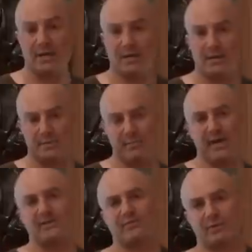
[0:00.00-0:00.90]
And it's
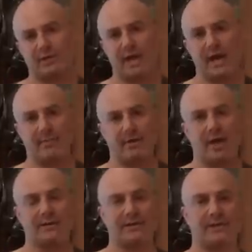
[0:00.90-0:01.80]
best for the canning
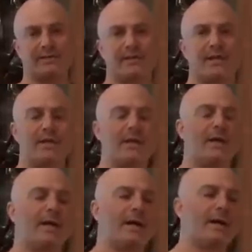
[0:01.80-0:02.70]
process.
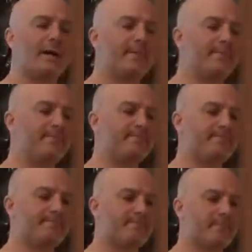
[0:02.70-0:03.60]
Um,
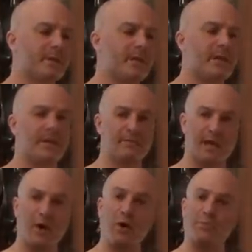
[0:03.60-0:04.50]
it
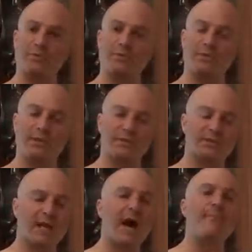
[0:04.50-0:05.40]
helps to
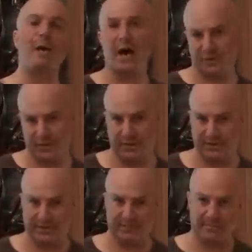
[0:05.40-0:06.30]
stop
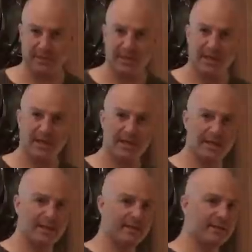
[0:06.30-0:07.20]
botulism
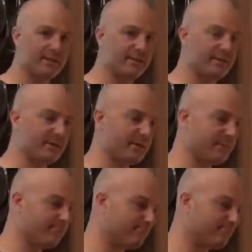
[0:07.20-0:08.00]
in the,